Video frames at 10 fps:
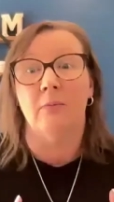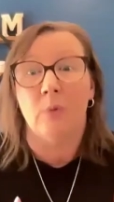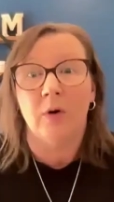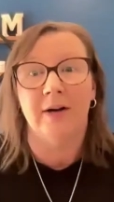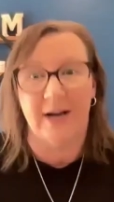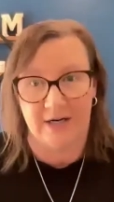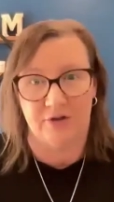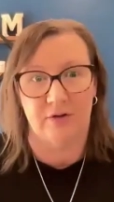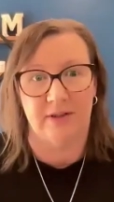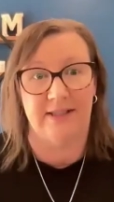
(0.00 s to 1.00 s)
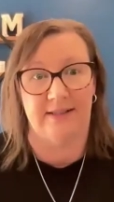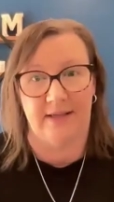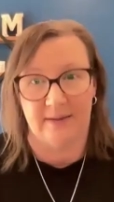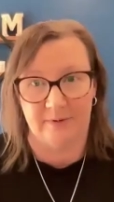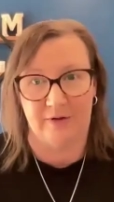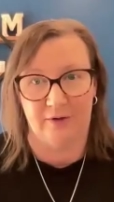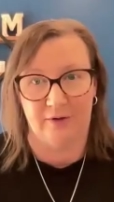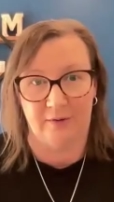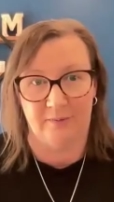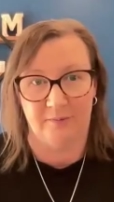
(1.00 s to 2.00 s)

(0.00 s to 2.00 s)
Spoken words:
are more naturally skeptical.